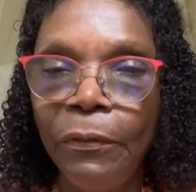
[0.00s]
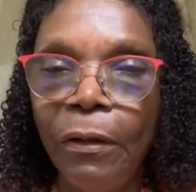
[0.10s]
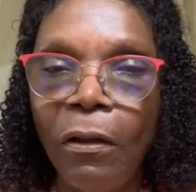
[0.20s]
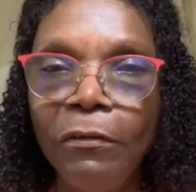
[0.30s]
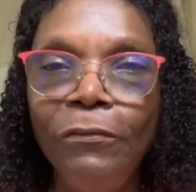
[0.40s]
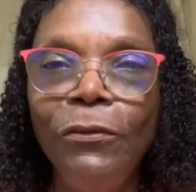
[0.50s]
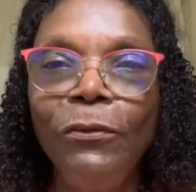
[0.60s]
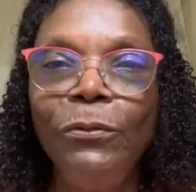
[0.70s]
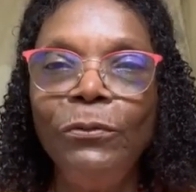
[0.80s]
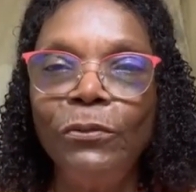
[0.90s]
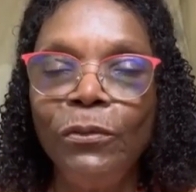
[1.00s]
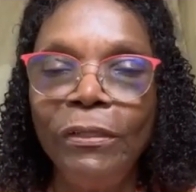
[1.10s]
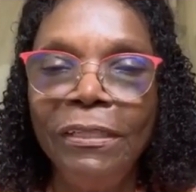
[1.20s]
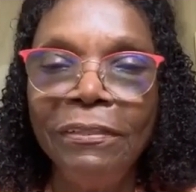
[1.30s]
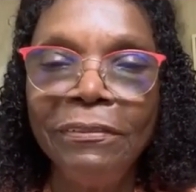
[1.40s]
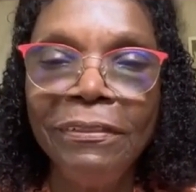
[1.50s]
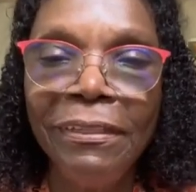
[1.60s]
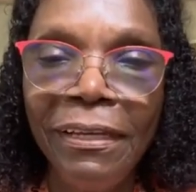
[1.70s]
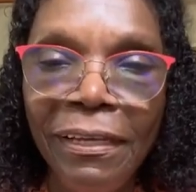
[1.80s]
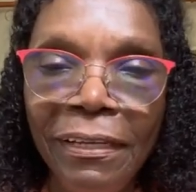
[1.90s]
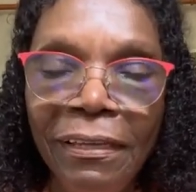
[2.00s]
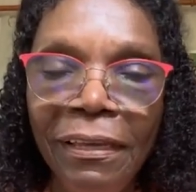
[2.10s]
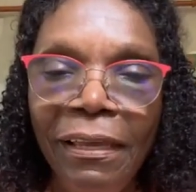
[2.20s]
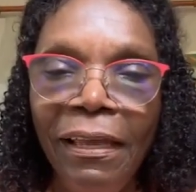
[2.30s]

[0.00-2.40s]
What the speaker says: all of you who joined here today